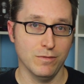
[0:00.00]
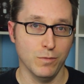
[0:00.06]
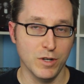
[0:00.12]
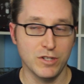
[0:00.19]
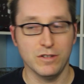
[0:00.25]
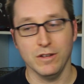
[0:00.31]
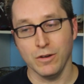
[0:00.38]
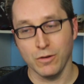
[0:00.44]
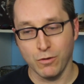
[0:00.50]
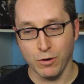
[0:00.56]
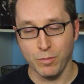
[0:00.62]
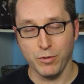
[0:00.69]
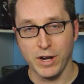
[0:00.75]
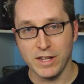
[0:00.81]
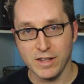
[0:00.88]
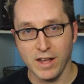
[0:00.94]
which
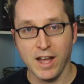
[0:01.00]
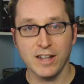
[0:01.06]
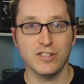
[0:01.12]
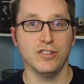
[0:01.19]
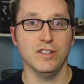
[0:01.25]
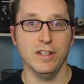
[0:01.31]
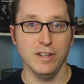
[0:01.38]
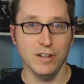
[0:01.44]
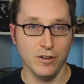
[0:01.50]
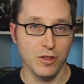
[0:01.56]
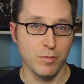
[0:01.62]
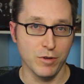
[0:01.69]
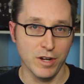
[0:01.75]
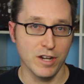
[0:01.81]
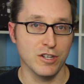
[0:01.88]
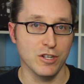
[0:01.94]
incorporates oxygen into the
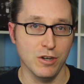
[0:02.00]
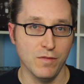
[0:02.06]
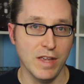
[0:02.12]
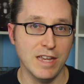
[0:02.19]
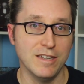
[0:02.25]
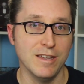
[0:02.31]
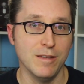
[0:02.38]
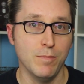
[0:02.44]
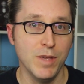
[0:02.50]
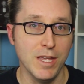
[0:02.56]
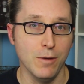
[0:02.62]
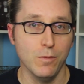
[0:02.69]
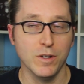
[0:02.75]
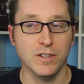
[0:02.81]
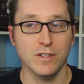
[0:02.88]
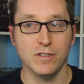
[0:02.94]
production of ATP,
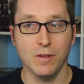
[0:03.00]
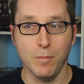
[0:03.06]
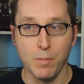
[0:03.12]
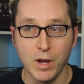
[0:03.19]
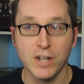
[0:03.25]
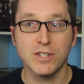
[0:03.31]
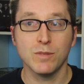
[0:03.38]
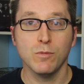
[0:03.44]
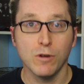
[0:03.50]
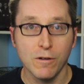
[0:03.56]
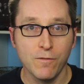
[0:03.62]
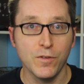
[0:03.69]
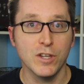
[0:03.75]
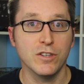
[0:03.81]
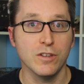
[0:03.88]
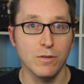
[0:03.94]
which is a much more
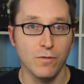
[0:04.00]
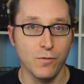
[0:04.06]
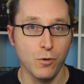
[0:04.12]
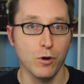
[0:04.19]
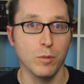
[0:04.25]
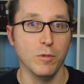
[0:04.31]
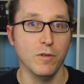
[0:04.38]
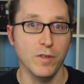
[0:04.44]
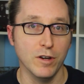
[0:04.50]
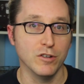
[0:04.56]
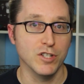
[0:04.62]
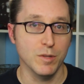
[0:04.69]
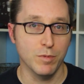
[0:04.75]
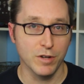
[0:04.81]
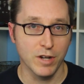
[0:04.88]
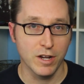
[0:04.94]
efficient form of
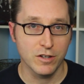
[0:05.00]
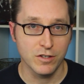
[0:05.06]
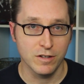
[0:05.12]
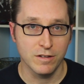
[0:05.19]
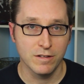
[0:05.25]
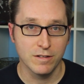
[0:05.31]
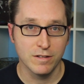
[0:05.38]
energy production.